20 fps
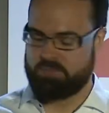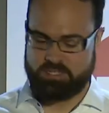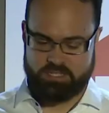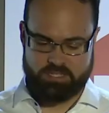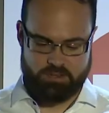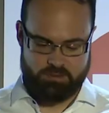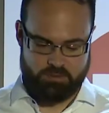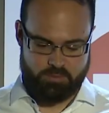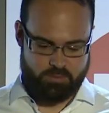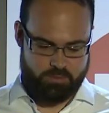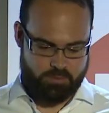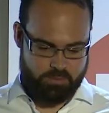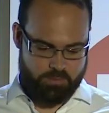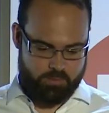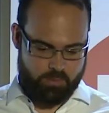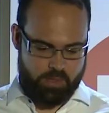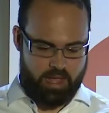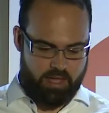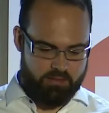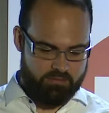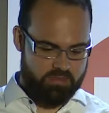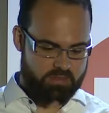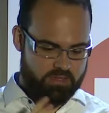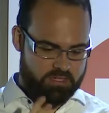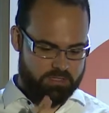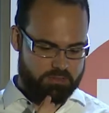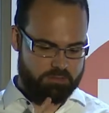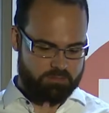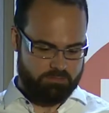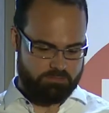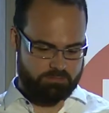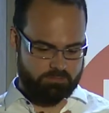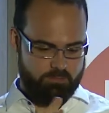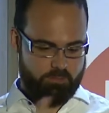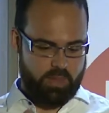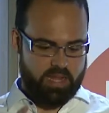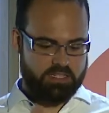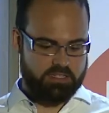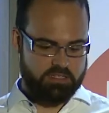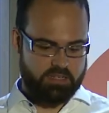so we have this
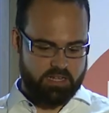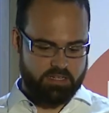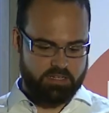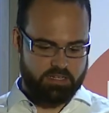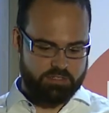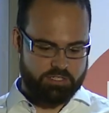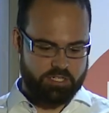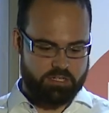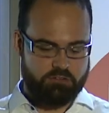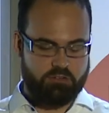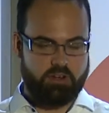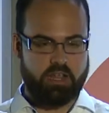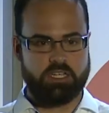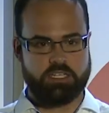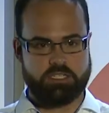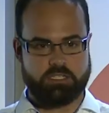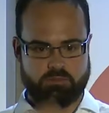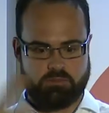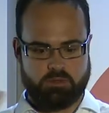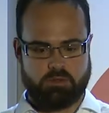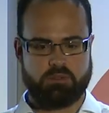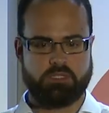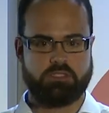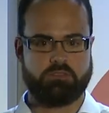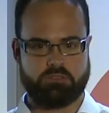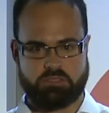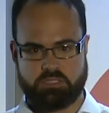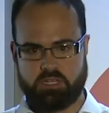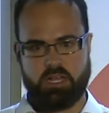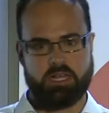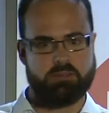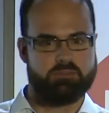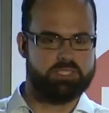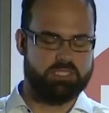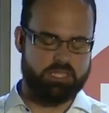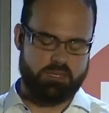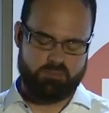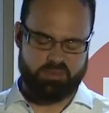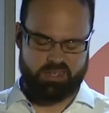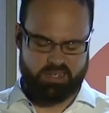metadata generation where we do
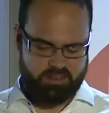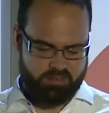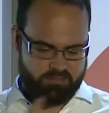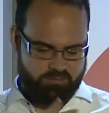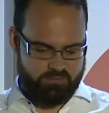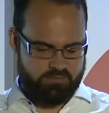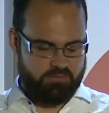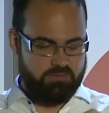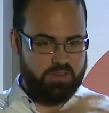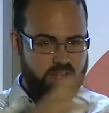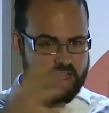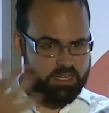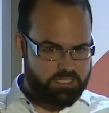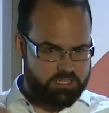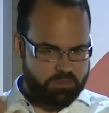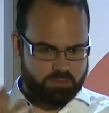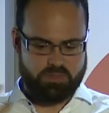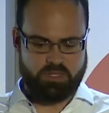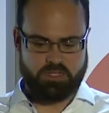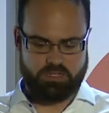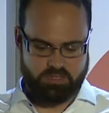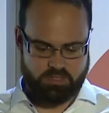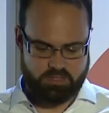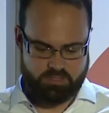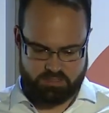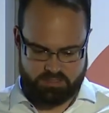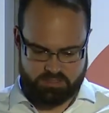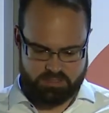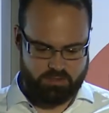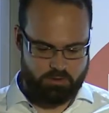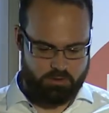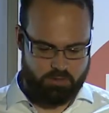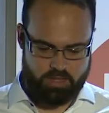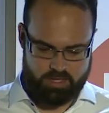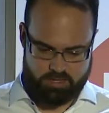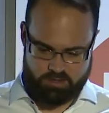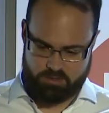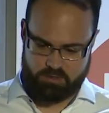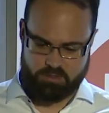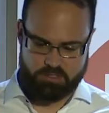timestamping and flight splitting and all that cool